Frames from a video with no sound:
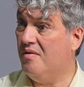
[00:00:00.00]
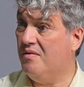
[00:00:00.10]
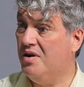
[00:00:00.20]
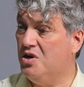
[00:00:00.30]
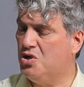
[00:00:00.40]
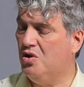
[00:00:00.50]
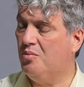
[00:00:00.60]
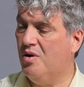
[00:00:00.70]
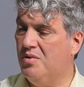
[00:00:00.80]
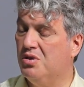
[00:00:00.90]
additional
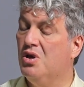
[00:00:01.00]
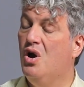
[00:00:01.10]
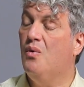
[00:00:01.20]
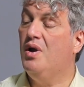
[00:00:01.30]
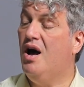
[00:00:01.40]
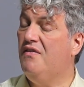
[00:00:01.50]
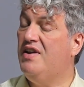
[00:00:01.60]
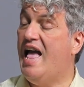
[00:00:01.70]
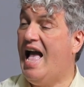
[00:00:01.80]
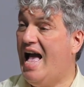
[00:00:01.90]
appointments. We often
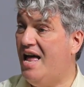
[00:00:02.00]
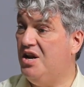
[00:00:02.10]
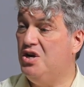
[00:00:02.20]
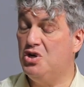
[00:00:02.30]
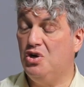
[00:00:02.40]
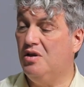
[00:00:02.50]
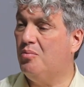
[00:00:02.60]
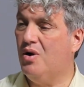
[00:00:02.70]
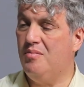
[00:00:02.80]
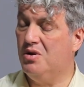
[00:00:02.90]
add additional
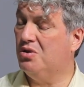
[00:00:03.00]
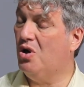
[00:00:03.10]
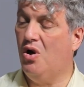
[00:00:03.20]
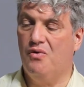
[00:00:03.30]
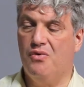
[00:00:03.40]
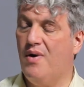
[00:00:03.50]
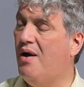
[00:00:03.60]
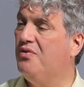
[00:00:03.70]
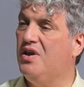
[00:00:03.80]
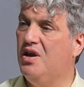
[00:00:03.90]
appointments
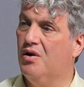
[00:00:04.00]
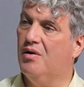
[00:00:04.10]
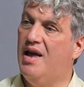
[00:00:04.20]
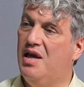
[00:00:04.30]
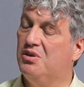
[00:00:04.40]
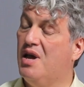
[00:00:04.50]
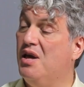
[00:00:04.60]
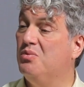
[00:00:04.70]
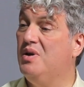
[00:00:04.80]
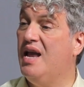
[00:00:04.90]
throughout the year
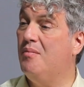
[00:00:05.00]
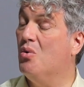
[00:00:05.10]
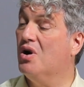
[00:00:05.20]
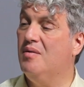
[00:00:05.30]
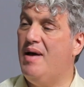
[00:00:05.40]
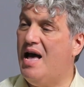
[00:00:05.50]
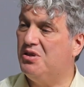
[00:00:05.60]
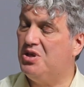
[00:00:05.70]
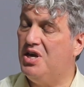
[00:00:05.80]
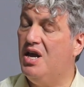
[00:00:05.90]
as we get more
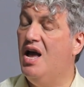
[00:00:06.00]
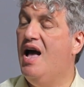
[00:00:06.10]
capacity,